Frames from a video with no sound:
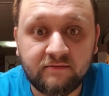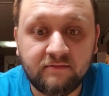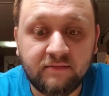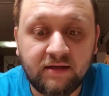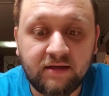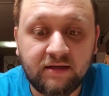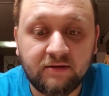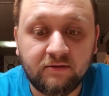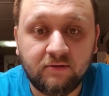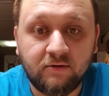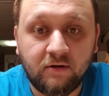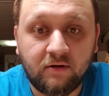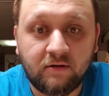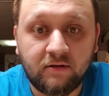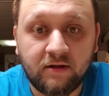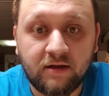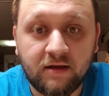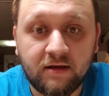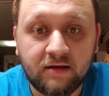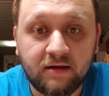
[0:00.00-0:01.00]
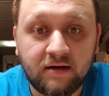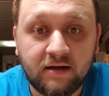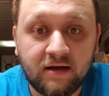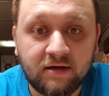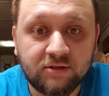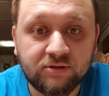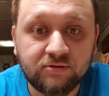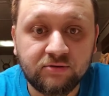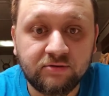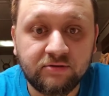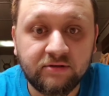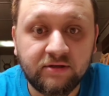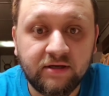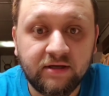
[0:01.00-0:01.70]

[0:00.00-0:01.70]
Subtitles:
make it look like an actual